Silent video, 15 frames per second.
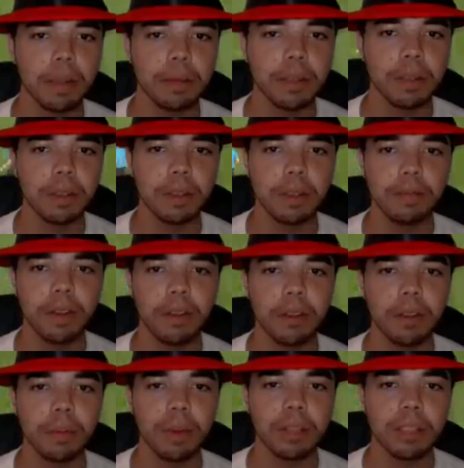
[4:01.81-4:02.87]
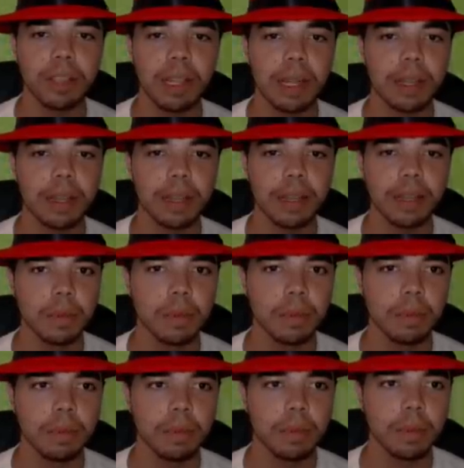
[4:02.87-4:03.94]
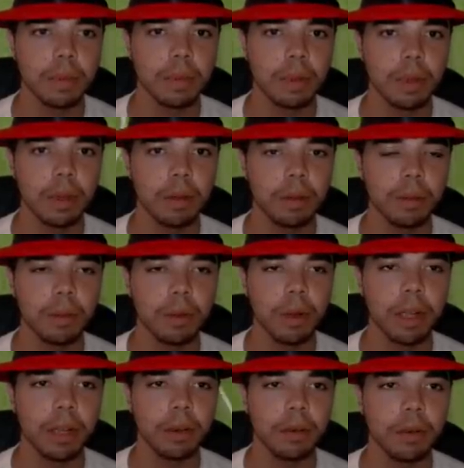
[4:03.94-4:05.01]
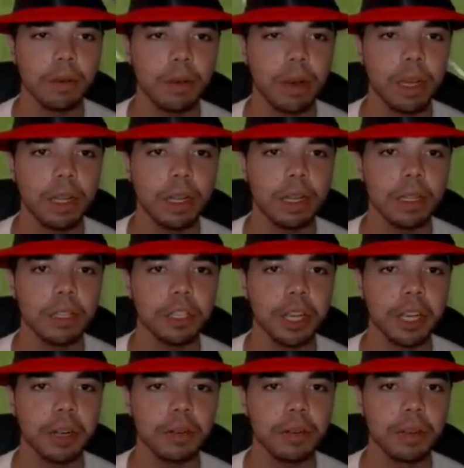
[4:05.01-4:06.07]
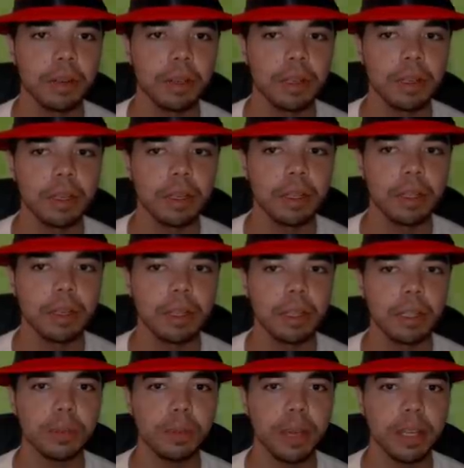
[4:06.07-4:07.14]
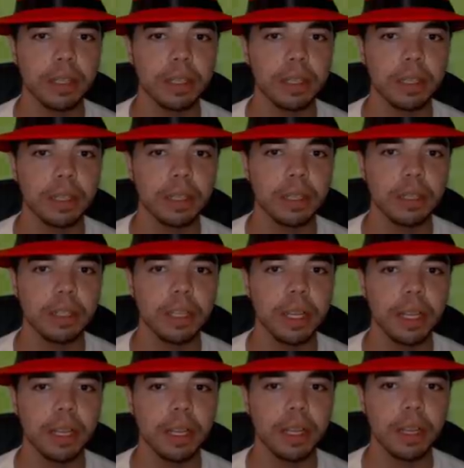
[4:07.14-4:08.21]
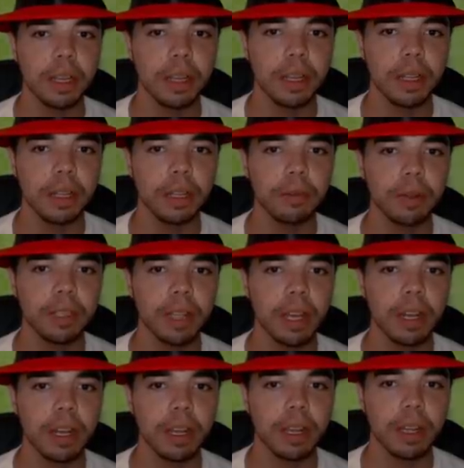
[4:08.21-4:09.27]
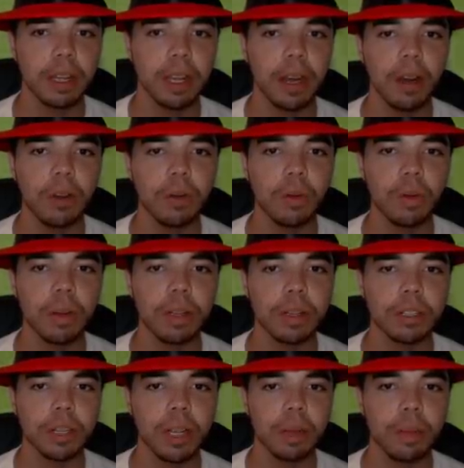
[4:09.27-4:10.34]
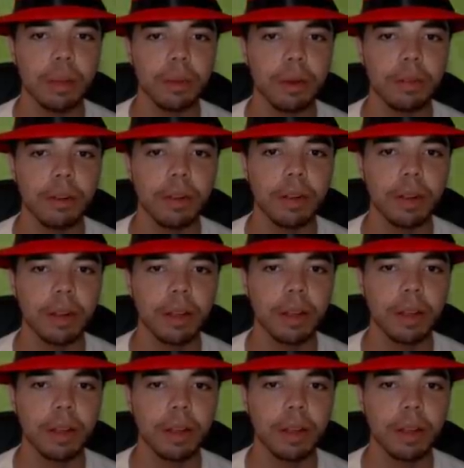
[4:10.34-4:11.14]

he, he Falco punched that. Go. Marega wide in the channel. Look at the space. Just dink it in. Leroy Sané. Oh, what a job by Pavard.